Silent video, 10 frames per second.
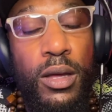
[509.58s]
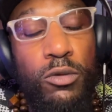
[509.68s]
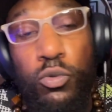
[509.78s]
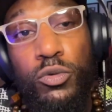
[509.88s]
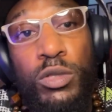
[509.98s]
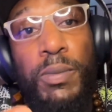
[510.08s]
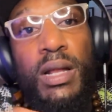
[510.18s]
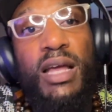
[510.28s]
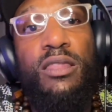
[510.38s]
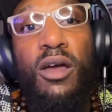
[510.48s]
I mean,
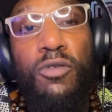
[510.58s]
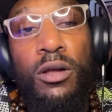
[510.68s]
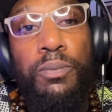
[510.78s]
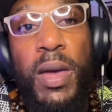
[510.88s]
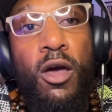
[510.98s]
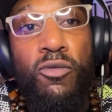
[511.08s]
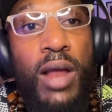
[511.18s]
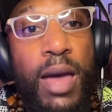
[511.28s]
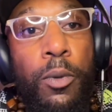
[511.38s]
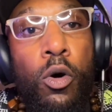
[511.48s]
like another pair of
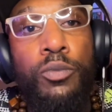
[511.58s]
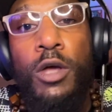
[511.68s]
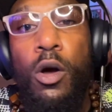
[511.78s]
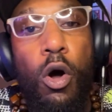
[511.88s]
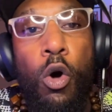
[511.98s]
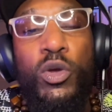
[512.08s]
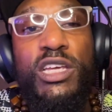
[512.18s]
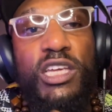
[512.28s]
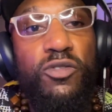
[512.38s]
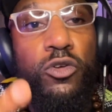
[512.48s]
light bulbs, or we
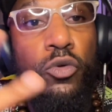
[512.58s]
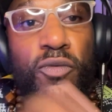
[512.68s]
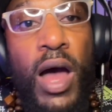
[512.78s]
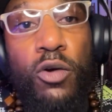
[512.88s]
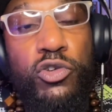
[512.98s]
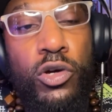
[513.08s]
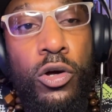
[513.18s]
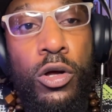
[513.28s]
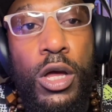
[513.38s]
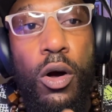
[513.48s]
can give you a
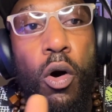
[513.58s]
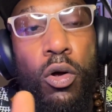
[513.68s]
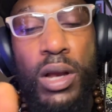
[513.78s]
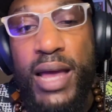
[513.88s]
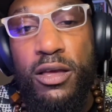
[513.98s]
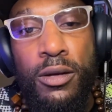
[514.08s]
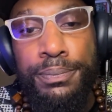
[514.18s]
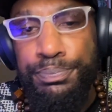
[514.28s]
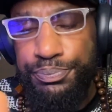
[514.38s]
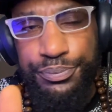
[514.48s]
voucher, or like
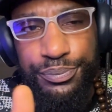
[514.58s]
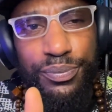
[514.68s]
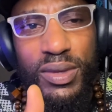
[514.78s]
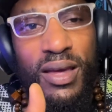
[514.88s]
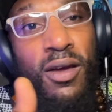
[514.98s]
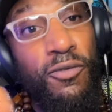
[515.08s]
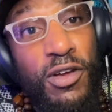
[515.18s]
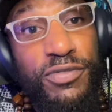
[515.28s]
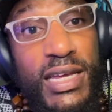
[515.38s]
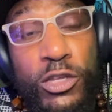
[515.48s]

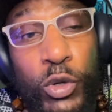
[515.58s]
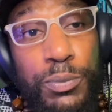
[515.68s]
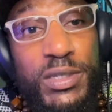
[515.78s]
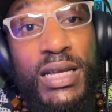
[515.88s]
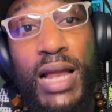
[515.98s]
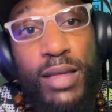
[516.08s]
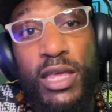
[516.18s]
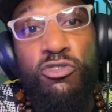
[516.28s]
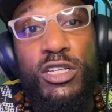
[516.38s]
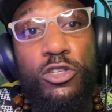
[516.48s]
15-20% like
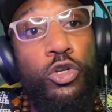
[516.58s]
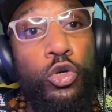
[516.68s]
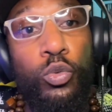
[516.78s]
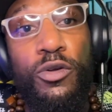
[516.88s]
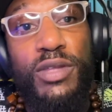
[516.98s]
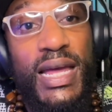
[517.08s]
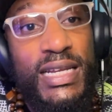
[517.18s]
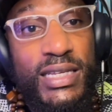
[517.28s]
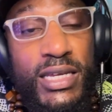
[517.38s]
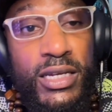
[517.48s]
they tried to do with the
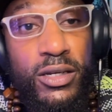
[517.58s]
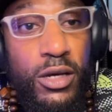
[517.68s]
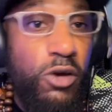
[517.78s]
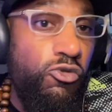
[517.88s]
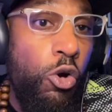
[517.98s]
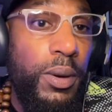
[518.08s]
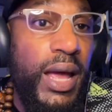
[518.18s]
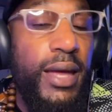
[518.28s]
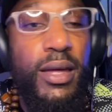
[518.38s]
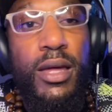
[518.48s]
LED rope
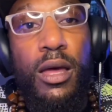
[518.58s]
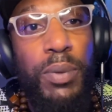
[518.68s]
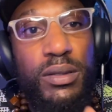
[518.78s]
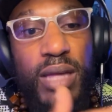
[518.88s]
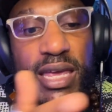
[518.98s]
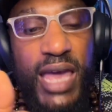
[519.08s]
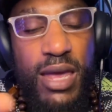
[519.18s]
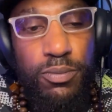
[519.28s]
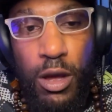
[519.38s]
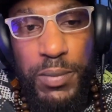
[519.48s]
light. But they
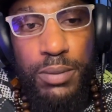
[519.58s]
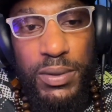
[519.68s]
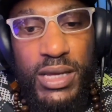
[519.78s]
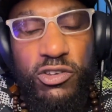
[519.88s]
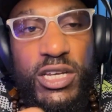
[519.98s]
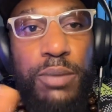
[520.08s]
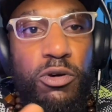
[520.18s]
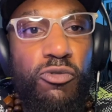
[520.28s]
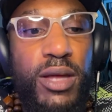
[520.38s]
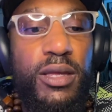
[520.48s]
came, but they actually came
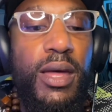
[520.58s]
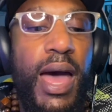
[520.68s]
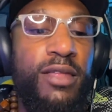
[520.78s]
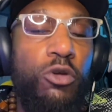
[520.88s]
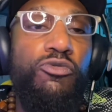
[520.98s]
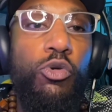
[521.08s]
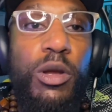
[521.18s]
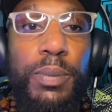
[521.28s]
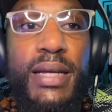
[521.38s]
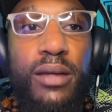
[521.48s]
correct. And the only real
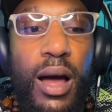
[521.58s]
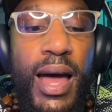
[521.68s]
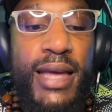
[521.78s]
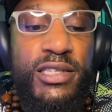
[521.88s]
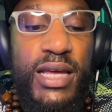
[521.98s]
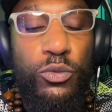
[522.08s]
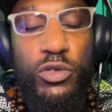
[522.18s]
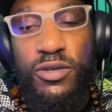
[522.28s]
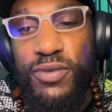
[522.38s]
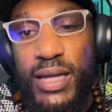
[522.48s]
complaint that I said
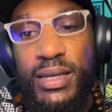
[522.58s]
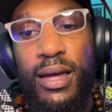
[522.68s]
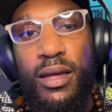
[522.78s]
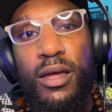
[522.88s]
was the fact that